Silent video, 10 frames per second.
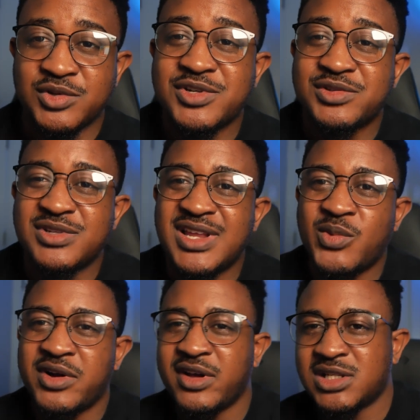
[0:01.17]
So today
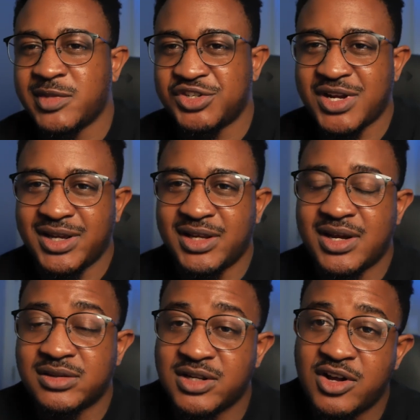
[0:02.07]
we're going to be checking
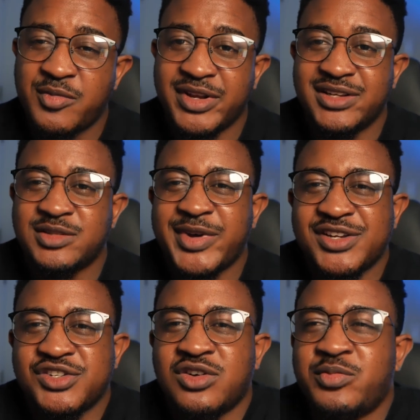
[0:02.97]
out a comedy
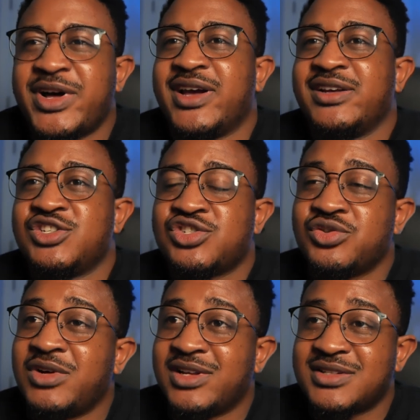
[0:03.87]
special by
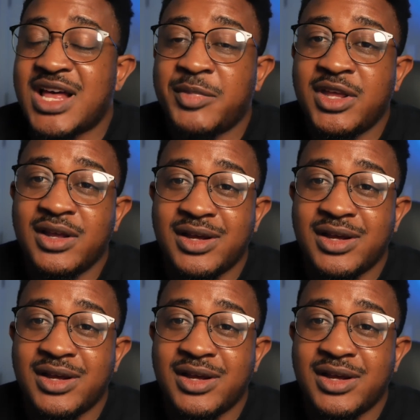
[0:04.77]
Sugar Sammy,